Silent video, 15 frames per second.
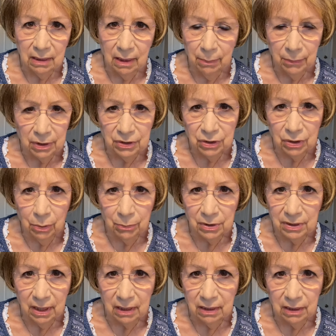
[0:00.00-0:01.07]
I mean, she's
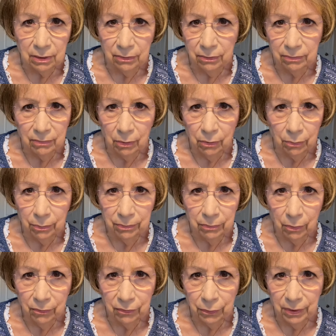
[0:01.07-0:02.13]
almost 80 or, or
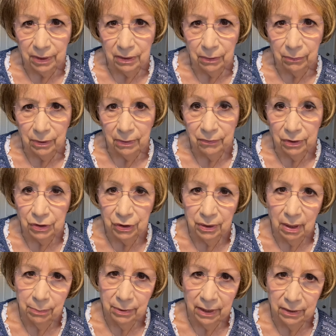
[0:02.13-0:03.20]
over 80, whatever. And she
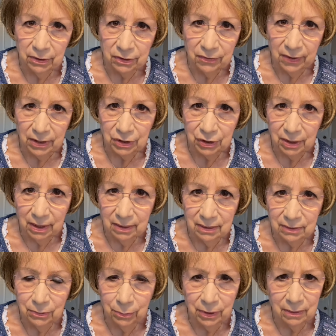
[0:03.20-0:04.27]
got plantar
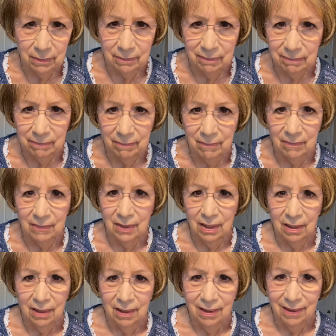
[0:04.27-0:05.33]
fasciitis. Well,
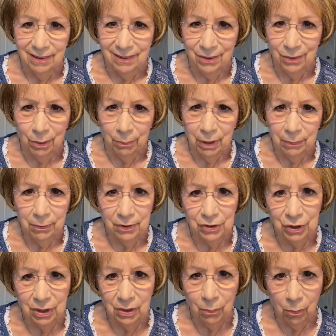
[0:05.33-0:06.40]
you know, maybe
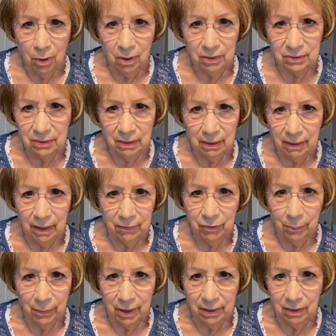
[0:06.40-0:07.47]
she'd have walked a half a
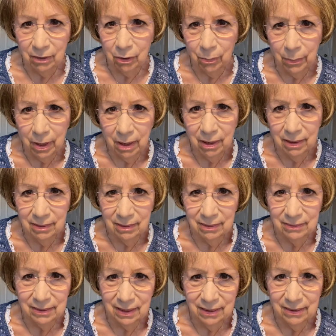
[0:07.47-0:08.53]
mile or a mile,
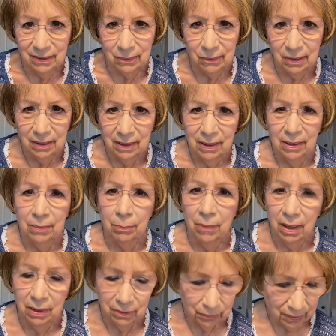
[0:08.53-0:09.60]
you know.
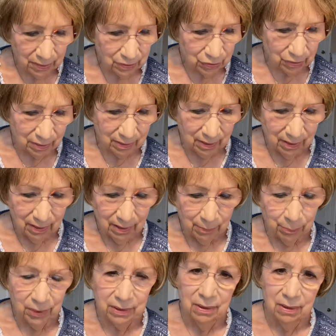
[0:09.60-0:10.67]
Moderation,
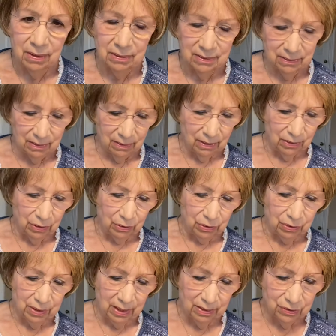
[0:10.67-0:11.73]
because, you know, you
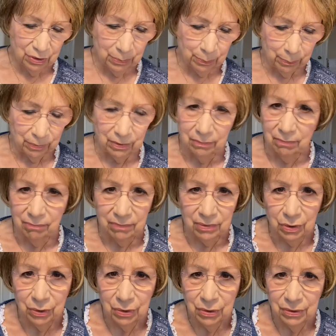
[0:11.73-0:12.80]
can't just
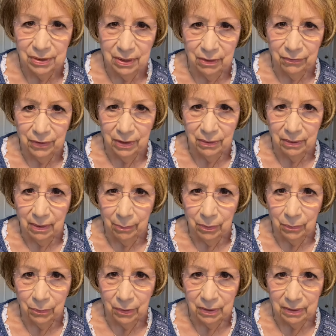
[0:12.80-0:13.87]
do yourself in, number
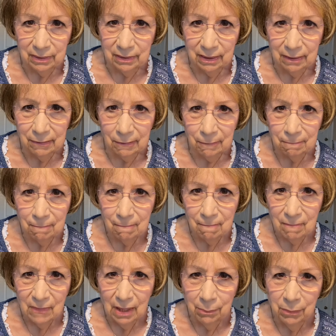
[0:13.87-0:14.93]
one, you know.
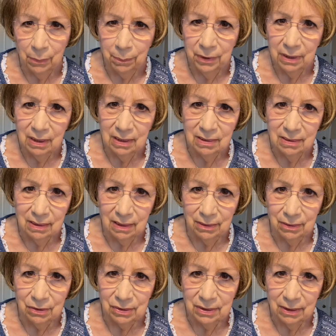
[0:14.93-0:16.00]
But be easy on
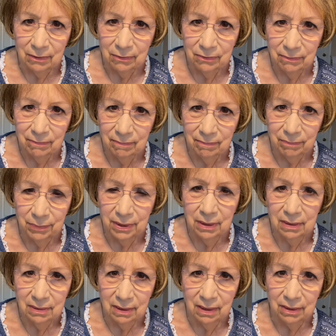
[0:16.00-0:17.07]
yourself. Be
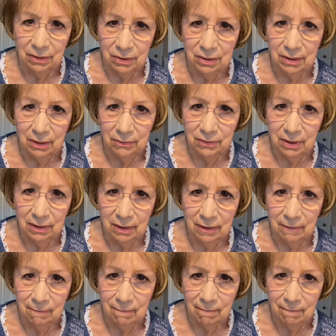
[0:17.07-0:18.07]
easy on yourself today.